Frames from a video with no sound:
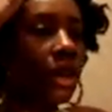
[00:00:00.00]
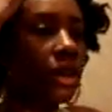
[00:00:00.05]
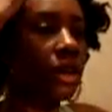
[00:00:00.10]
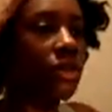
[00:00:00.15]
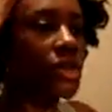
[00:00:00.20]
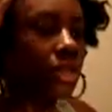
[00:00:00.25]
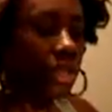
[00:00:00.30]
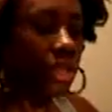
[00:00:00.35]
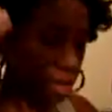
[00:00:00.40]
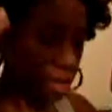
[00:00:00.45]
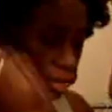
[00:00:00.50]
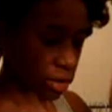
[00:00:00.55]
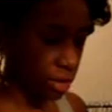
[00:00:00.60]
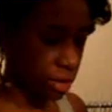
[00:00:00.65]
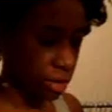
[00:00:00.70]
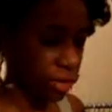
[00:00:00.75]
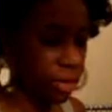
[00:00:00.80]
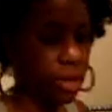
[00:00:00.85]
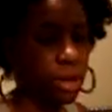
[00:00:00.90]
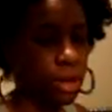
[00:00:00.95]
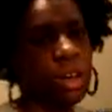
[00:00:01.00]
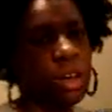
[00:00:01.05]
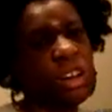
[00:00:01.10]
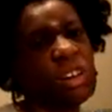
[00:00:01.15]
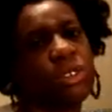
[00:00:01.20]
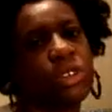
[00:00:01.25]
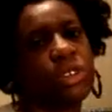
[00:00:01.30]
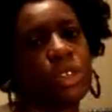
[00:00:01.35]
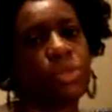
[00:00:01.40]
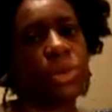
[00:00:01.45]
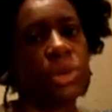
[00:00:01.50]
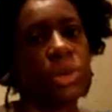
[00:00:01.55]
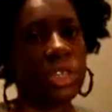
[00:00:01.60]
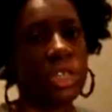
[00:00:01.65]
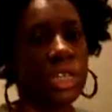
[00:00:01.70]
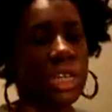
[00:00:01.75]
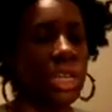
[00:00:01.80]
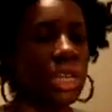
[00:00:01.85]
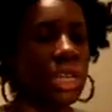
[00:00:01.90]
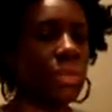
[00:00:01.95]
that'll do. Just
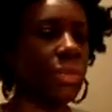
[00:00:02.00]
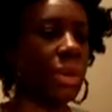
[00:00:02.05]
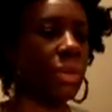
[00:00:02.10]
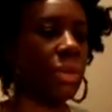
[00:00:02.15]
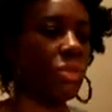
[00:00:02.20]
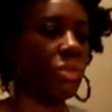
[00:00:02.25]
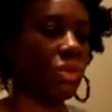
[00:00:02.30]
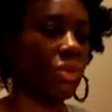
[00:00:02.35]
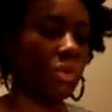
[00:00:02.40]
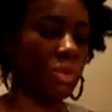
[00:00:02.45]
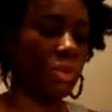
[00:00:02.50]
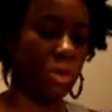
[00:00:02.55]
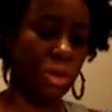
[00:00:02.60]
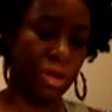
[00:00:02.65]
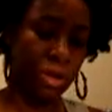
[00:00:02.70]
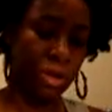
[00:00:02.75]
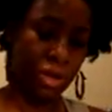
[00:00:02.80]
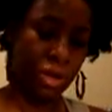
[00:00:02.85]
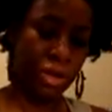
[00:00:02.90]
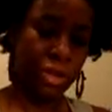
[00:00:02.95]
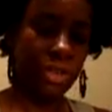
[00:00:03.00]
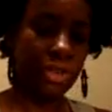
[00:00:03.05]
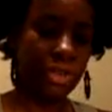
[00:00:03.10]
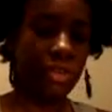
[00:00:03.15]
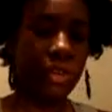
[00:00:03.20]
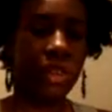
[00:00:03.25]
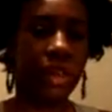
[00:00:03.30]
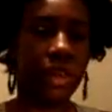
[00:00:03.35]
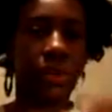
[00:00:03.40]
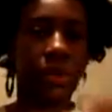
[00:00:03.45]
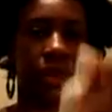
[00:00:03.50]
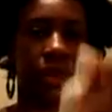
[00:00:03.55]
put a teeny bit more. Sorry,